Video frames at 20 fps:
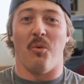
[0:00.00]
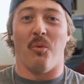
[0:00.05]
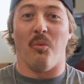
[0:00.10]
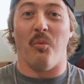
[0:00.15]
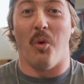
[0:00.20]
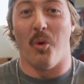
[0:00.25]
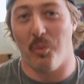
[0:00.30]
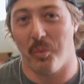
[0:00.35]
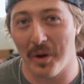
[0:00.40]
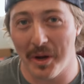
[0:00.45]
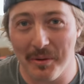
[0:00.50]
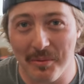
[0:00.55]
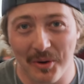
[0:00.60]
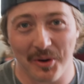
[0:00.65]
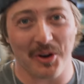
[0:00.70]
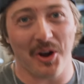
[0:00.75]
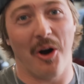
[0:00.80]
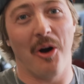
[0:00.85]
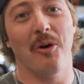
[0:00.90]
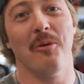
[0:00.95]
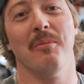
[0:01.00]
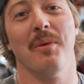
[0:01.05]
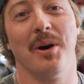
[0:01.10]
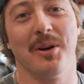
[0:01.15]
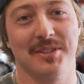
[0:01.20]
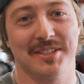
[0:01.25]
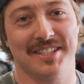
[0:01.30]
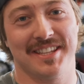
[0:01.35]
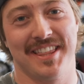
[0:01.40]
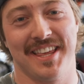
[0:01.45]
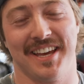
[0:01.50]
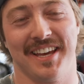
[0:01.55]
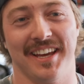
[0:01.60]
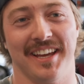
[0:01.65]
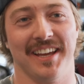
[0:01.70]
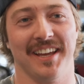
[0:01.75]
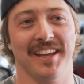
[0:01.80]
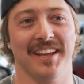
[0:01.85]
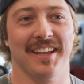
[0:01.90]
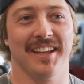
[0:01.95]
Well, we were almost
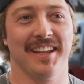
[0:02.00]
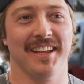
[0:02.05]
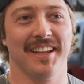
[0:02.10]
the...